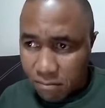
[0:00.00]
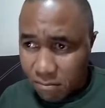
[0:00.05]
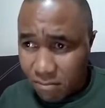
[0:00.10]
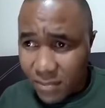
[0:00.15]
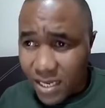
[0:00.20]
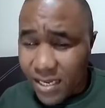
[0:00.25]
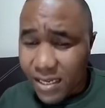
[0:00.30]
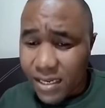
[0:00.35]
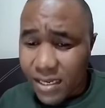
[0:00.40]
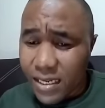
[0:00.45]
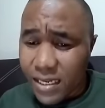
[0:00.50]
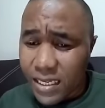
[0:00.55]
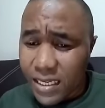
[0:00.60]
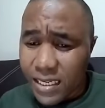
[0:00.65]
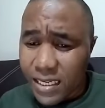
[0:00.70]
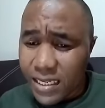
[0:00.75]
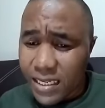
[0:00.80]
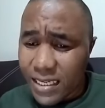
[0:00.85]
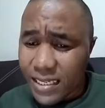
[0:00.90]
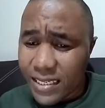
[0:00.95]
in,
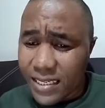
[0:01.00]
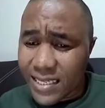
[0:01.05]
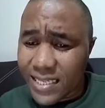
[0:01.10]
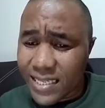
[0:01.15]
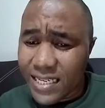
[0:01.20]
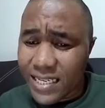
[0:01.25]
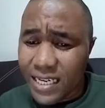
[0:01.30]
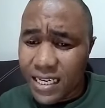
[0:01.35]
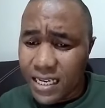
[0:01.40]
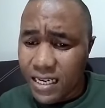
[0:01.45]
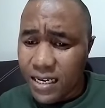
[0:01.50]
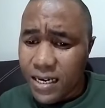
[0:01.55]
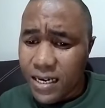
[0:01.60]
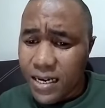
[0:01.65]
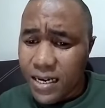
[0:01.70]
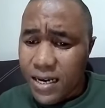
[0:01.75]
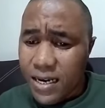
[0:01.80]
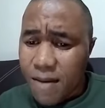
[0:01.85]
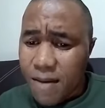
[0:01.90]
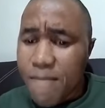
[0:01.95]
in, in three
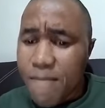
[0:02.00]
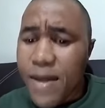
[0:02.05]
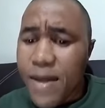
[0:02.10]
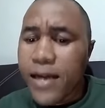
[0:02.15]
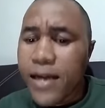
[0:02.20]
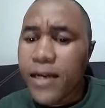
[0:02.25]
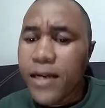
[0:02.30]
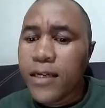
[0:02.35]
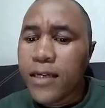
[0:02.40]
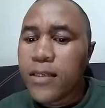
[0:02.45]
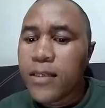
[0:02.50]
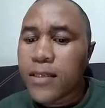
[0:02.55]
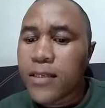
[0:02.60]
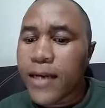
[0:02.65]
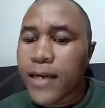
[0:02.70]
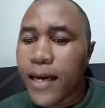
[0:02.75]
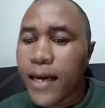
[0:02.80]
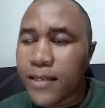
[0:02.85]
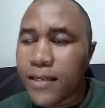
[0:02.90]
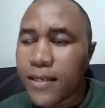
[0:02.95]
main
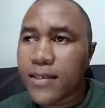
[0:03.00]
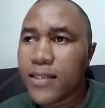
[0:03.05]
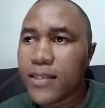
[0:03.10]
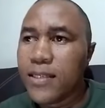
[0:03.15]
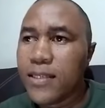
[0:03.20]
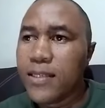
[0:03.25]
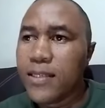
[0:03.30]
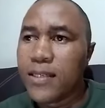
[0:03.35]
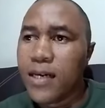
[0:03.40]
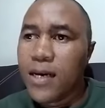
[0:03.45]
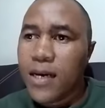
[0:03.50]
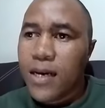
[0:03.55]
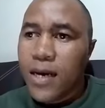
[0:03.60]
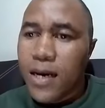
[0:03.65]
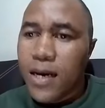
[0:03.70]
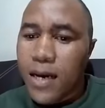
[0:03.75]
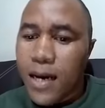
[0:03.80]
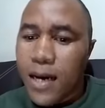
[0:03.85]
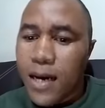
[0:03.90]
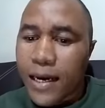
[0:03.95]
cases,
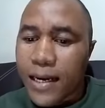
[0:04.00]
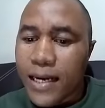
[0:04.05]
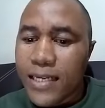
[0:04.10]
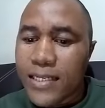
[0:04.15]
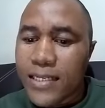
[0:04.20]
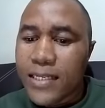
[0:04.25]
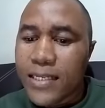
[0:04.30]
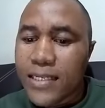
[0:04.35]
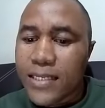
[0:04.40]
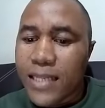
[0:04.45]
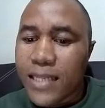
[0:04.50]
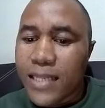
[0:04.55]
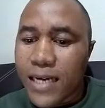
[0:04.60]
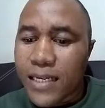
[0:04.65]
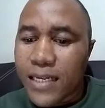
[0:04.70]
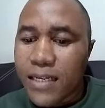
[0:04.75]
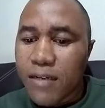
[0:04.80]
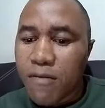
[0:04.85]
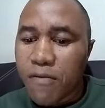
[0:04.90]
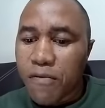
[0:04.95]
uh, cases
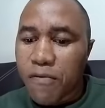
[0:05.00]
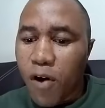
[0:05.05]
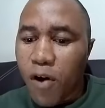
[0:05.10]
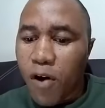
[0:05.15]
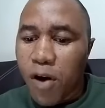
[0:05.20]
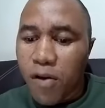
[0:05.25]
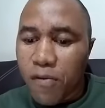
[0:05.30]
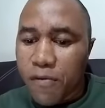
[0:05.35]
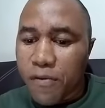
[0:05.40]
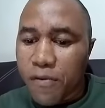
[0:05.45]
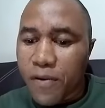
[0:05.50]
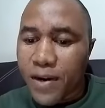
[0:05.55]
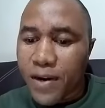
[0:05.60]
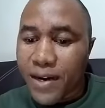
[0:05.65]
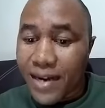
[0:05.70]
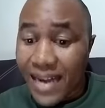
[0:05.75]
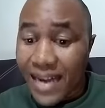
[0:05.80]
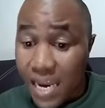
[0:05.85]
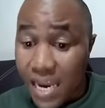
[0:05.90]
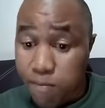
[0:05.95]
that involve
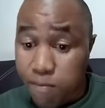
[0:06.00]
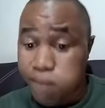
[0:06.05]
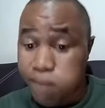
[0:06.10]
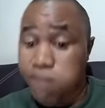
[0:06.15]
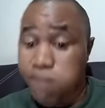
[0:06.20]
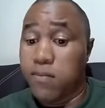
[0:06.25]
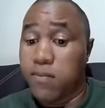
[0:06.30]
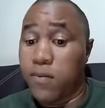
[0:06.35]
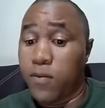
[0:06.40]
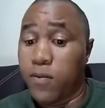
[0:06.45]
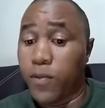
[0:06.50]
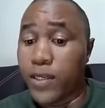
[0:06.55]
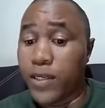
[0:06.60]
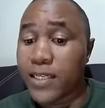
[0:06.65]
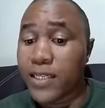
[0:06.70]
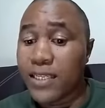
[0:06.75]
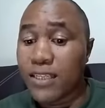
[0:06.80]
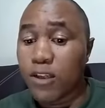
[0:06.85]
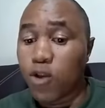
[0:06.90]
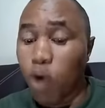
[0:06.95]
rape,
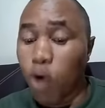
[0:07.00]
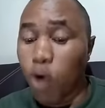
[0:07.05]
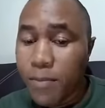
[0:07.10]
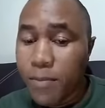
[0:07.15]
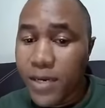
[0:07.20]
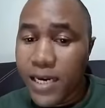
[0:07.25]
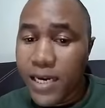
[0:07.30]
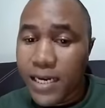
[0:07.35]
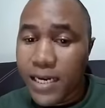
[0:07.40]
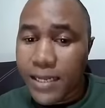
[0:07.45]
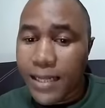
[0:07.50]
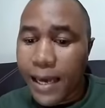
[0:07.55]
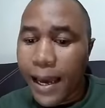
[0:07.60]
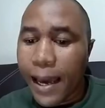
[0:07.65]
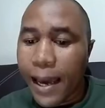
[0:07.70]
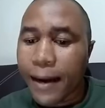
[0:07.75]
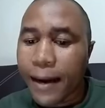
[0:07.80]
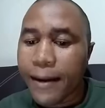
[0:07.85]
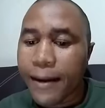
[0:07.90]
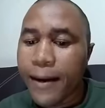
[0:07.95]
which is dominant in the
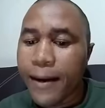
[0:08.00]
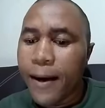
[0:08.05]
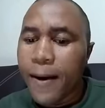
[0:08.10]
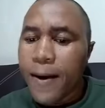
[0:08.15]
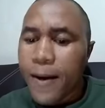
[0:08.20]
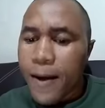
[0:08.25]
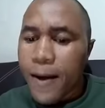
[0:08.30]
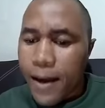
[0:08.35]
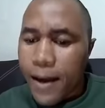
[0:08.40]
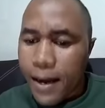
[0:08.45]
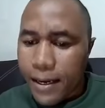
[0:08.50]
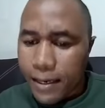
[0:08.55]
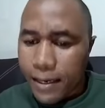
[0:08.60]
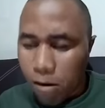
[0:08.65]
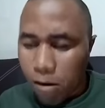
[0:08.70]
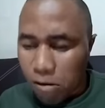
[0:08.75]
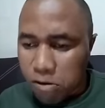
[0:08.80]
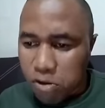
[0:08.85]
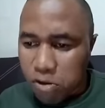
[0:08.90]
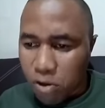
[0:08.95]
area, and
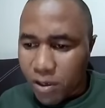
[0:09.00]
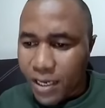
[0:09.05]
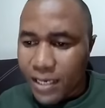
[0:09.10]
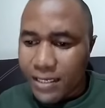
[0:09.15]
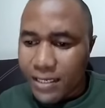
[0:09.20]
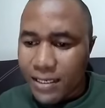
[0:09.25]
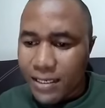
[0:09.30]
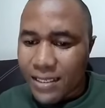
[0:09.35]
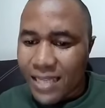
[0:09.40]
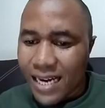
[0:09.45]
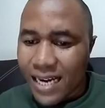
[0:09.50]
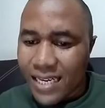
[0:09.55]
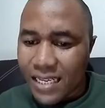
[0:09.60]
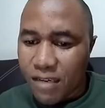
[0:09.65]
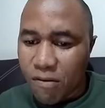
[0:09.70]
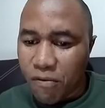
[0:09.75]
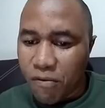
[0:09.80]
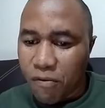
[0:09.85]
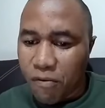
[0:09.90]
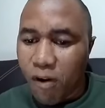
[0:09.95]
also cases that
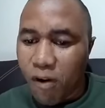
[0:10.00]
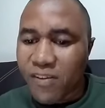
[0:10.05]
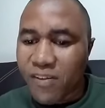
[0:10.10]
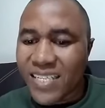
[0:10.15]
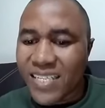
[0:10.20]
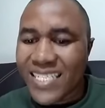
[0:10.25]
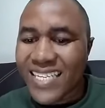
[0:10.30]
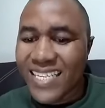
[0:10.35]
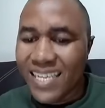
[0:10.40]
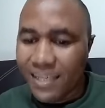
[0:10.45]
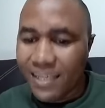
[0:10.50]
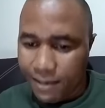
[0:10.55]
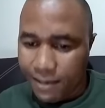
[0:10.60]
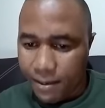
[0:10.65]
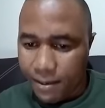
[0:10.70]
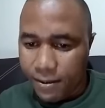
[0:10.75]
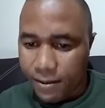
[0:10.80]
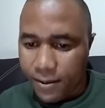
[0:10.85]
involve children,